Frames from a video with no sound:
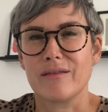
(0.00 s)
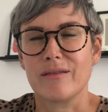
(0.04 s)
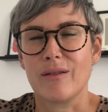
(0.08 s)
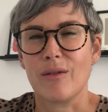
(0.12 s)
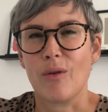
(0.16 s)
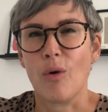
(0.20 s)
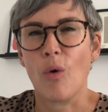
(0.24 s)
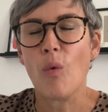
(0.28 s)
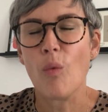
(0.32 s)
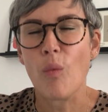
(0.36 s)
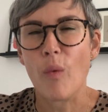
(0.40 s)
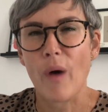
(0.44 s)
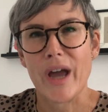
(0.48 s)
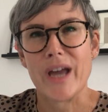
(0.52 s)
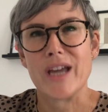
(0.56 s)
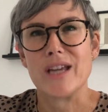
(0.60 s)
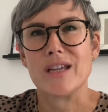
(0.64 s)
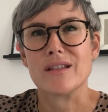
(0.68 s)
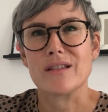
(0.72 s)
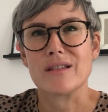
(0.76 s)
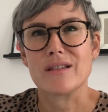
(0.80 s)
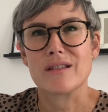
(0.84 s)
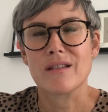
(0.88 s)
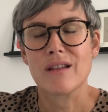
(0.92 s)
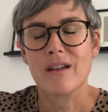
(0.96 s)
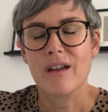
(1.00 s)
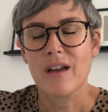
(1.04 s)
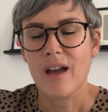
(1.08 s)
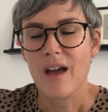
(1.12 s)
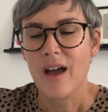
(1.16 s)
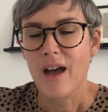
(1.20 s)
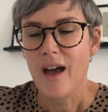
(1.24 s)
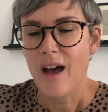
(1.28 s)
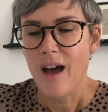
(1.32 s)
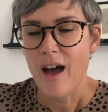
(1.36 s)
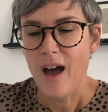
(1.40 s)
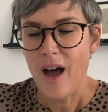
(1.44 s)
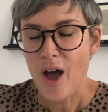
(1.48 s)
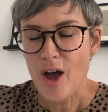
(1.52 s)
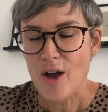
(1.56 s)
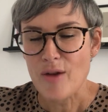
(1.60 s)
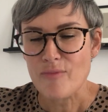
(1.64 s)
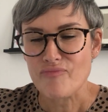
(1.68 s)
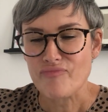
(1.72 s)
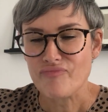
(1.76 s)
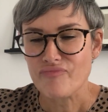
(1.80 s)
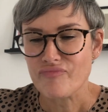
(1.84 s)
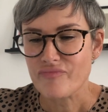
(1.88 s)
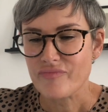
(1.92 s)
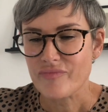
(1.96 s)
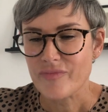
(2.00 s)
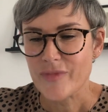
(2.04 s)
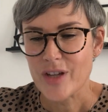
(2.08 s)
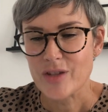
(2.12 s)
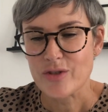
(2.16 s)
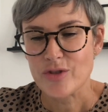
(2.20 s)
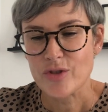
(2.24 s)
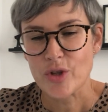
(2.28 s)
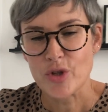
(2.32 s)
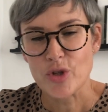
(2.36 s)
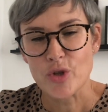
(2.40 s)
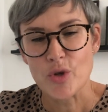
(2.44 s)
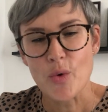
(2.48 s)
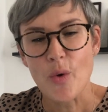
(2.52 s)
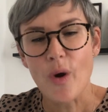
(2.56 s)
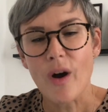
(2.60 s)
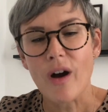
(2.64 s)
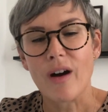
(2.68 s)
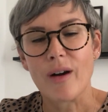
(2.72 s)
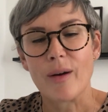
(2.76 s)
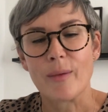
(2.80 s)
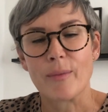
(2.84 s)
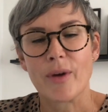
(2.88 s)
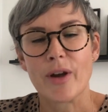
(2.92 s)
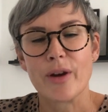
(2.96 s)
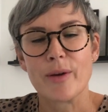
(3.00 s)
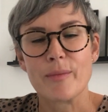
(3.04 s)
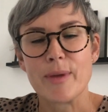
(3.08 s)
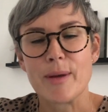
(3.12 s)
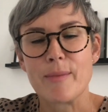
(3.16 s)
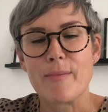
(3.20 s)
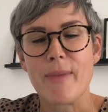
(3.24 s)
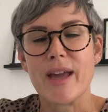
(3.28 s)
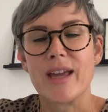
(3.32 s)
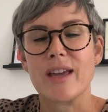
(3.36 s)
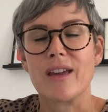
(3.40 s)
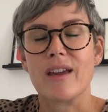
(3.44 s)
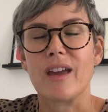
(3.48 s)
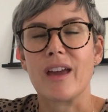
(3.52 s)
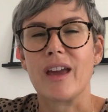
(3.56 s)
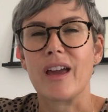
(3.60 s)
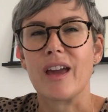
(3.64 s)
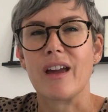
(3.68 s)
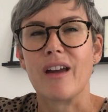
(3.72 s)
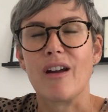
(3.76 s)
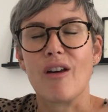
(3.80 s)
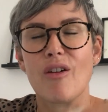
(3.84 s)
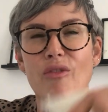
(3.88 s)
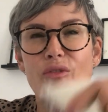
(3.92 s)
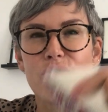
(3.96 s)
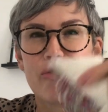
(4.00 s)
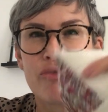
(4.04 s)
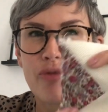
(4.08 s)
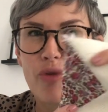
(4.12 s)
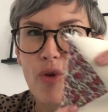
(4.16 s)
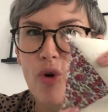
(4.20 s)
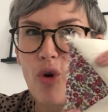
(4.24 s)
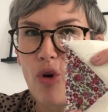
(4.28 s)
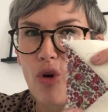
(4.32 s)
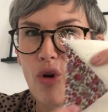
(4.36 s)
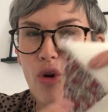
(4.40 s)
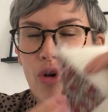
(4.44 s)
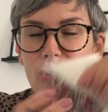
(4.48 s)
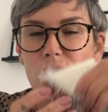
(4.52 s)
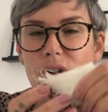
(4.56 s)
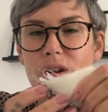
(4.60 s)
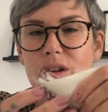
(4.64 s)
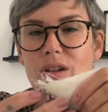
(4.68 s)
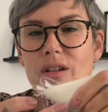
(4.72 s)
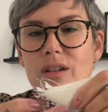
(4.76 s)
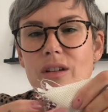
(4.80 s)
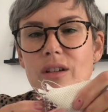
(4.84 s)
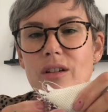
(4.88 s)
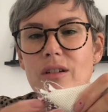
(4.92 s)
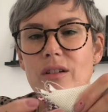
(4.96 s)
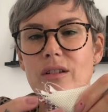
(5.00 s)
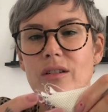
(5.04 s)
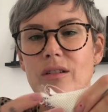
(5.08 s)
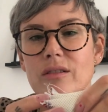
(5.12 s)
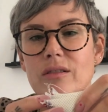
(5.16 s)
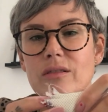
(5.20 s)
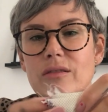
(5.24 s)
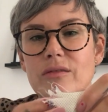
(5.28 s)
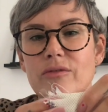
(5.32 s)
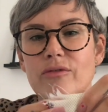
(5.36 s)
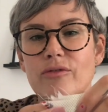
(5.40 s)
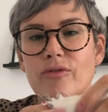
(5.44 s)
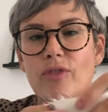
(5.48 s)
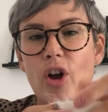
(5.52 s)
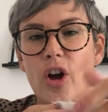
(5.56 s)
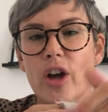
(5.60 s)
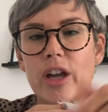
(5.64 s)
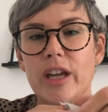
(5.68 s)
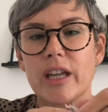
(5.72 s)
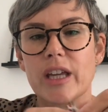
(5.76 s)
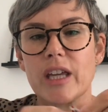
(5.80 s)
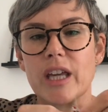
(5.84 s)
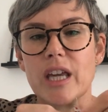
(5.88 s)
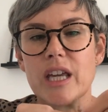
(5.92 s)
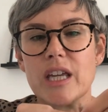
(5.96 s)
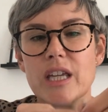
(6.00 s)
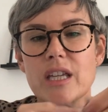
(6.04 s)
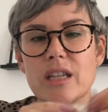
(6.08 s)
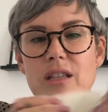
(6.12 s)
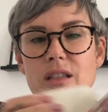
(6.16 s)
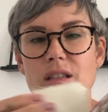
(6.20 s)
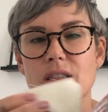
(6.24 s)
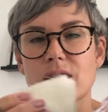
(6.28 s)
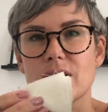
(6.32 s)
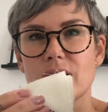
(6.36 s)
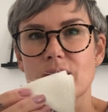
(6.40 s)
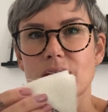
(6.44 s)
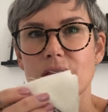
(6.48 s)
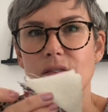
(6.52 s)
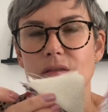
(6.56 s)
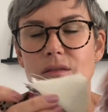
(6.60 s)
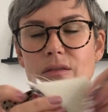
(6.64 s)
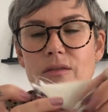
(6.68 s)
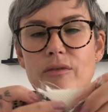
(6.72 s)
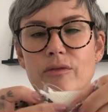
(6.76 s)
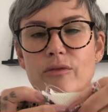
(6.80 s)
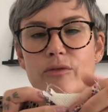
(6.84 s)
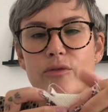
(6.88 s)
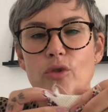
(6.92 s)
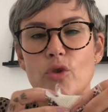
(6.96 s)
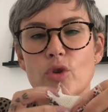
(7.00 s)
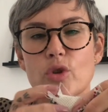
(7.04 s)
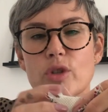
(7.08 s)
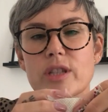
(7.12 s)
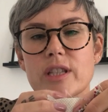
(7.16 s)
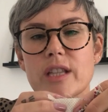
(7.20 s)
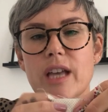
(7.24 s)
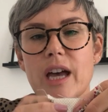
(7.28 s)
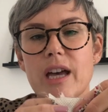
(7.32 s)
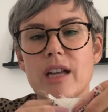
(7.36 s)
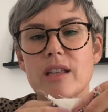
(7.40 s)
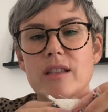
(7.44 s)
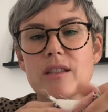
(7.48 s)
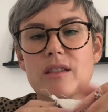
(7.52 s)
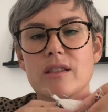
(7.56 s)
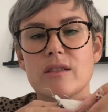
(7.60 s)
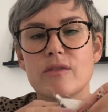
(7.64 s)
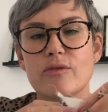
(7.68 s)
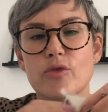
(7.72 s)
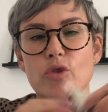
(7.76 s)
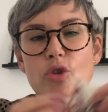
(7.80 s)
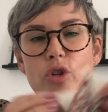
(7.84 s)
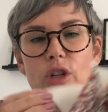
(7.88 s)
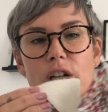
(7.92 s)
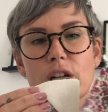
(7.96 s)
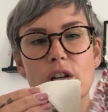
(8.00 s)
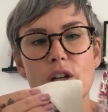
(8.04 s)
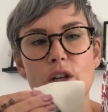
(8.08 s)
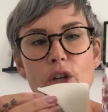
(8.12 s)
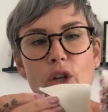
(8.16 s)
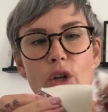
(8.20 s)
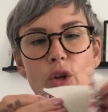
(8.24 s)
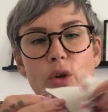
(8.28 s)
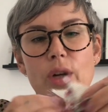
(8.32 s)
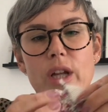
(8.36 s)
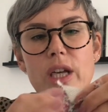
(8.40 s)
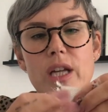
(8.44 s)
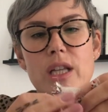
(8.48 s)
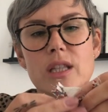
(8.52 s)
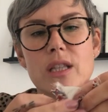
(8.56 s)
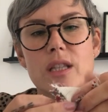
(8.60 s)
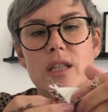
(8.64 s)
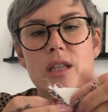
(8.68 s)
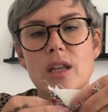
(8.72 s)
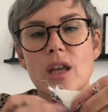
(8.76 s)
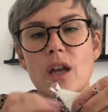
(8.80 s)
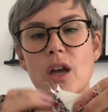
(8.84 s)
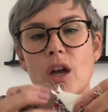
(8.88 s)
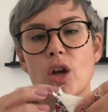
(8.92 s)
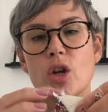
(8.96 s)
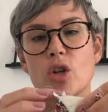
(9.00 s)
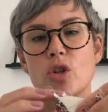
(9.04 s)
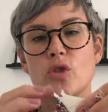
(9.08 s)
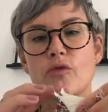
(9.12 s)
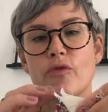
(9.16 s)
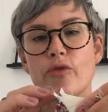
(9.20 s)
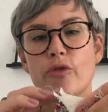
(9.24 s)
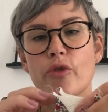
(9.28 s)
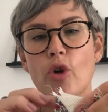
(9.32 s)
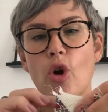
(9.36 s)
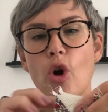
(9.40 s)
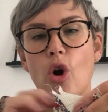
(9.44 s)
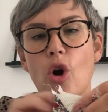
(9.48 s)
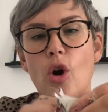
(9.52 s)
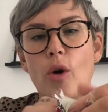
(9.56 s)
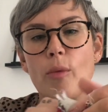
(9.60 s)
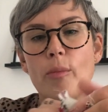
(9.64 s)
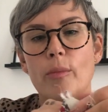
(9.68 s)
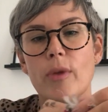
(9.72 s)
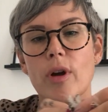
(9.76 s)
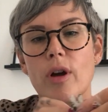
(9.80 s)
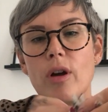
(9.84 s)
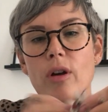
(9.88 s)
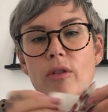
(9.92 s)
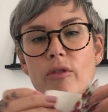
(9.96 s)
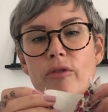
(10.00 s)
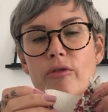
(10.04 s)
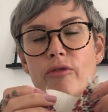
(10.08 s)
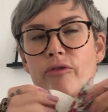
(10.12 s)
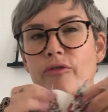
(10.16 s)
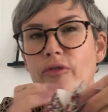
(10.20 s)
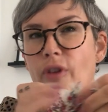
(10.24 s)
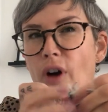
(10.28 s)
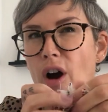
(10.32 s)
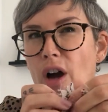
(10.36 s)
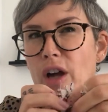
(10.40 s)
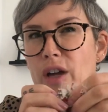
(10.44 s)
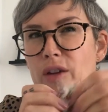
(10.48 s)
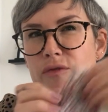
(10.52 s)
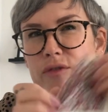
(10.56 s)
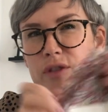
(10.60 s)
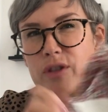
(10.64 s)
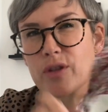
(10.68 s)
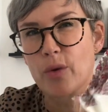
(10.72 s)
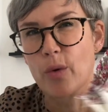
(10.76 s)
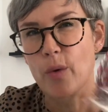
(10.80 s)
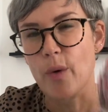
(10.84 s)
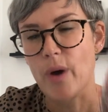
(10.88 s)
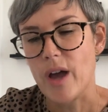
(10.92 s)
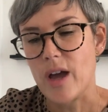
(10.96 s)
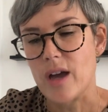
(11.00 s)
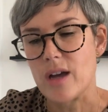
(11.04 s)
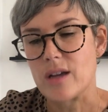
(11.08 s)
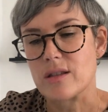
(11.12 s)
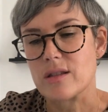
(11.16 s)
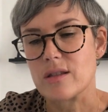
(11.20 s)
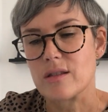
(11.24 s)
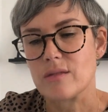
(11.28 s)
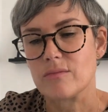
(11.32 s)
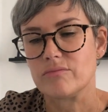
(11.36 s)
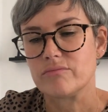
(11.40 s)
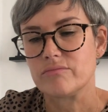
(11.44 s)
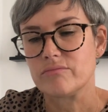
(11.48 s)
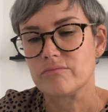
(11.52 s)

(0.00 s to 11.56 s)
always? So you are going to be making 4 flying geese, 4 sets, 4 little units from 5 squares,